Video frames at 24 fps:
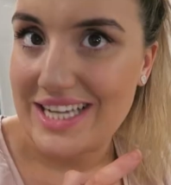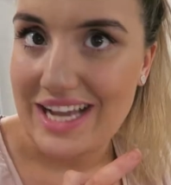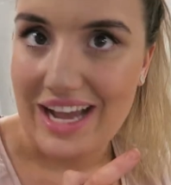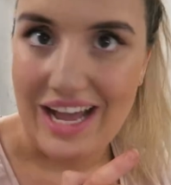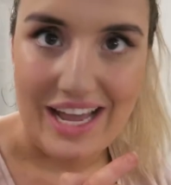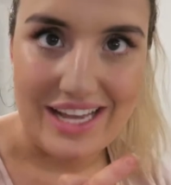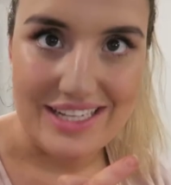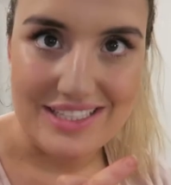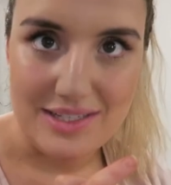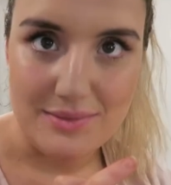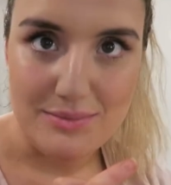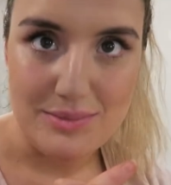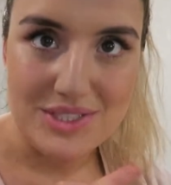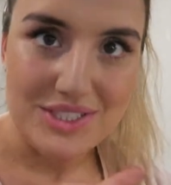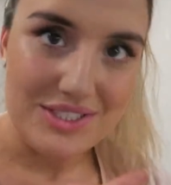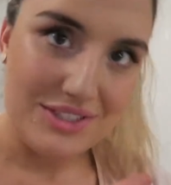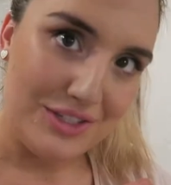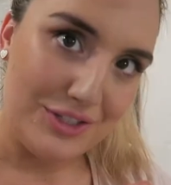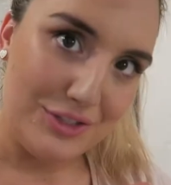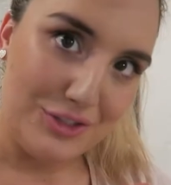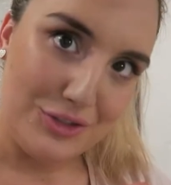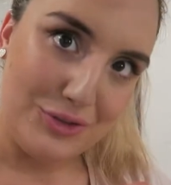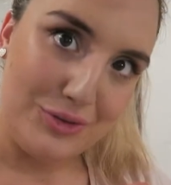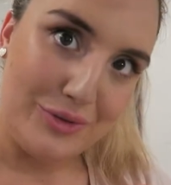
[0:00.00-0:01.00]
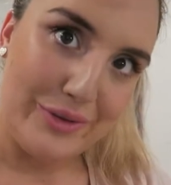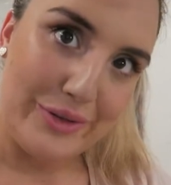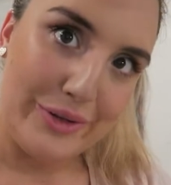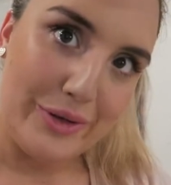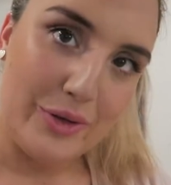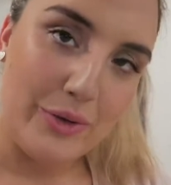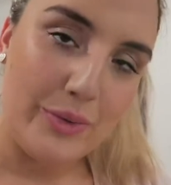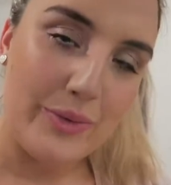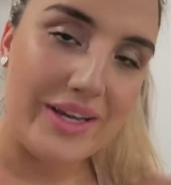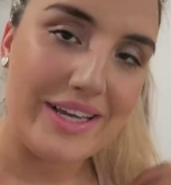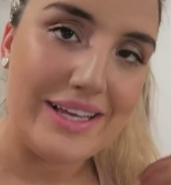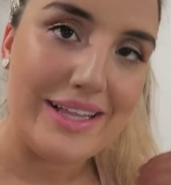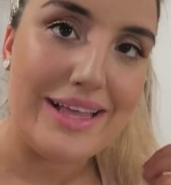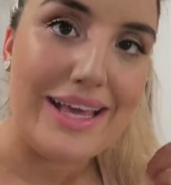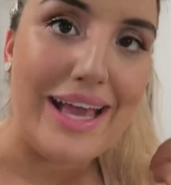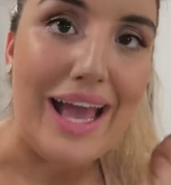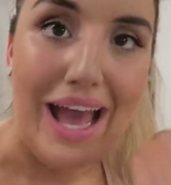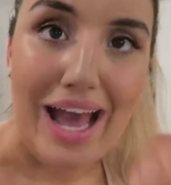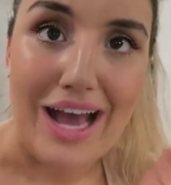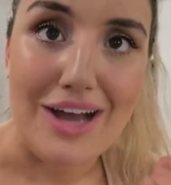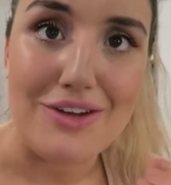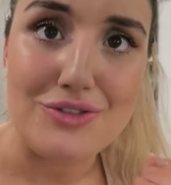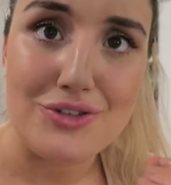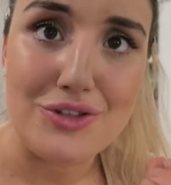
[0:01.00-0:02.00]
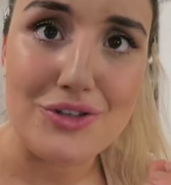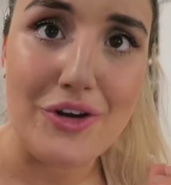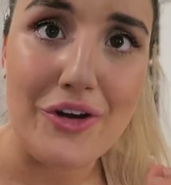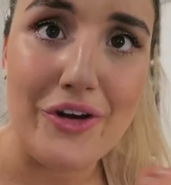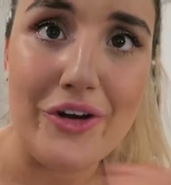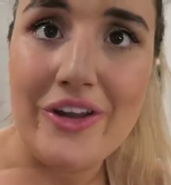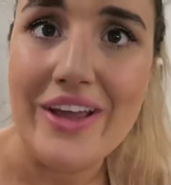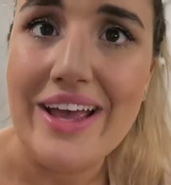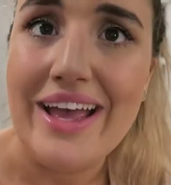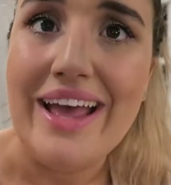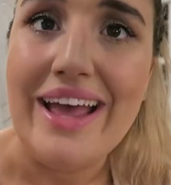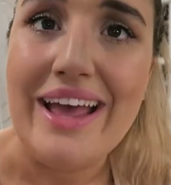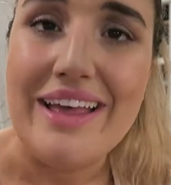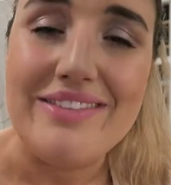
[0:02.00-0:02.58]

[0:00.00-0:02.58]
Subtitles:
Guys, I'm just gonna do a little quickly outro.